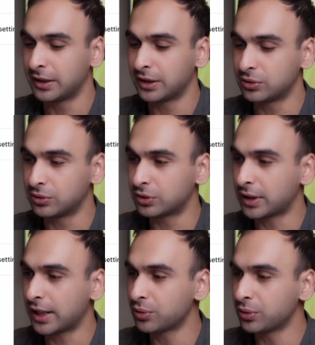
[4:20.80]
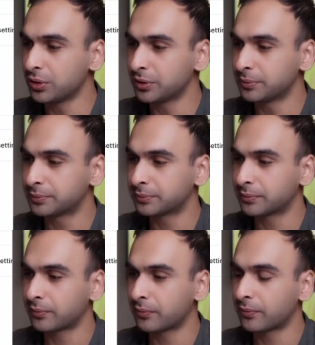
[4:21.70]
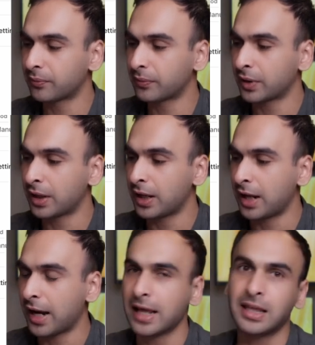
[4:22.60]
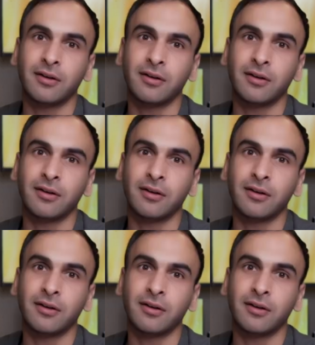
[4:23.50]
Let's do scheduled. And